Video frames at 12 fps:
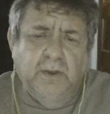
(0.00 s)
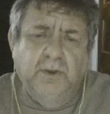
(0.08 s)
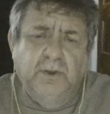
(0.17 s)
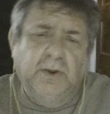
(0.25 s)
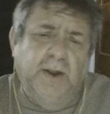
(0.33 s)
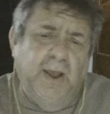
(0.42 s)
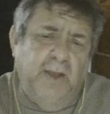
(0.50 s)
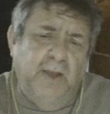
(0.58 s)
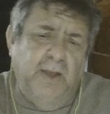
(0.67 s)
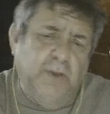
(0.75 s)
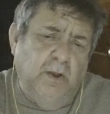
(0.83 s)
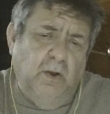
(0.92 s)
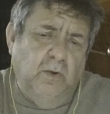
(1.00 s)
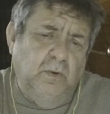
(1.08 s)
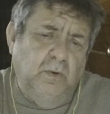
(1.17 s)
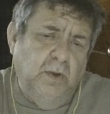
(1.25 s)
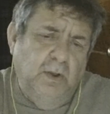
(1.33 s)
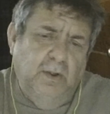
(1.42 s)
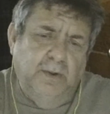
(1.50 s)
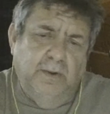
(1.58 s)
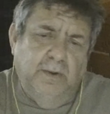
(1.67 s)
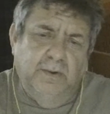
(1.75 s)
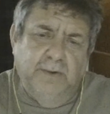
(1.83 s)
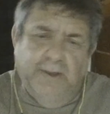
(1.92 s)
you're going to have to go
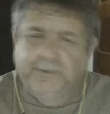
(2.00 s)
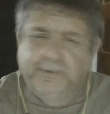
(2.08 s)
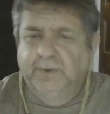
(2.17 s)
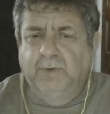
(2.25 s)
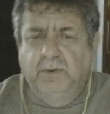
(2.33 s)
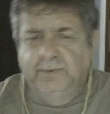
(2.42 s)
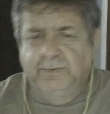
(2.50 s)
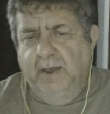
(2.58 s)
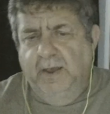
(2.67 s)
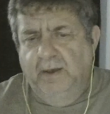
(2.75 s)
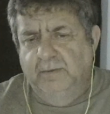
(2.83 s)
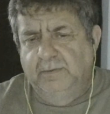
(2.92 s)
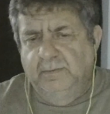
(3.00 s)
not to your own town.